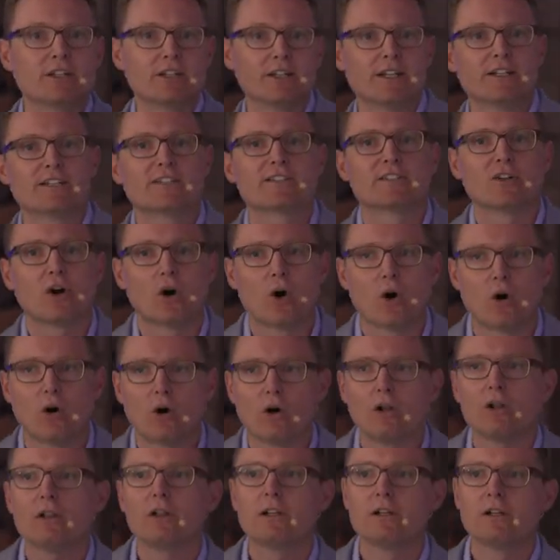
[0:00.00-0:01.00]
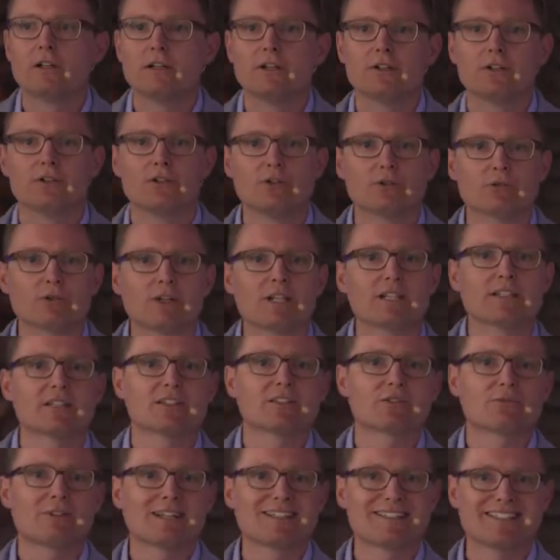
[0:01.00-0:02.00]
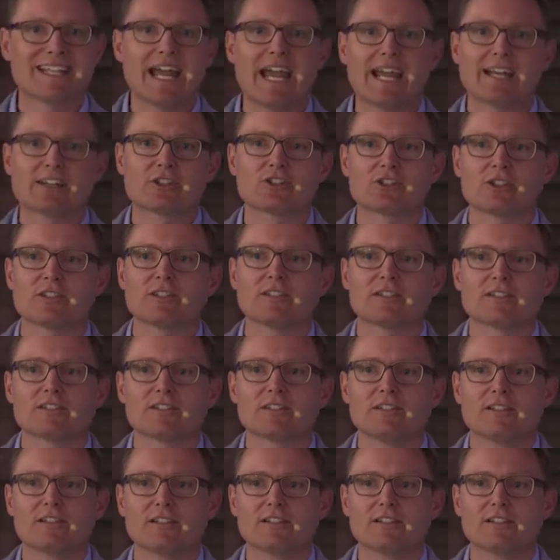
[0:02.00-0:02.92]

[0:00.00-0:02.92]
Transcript: It's all during the transactions.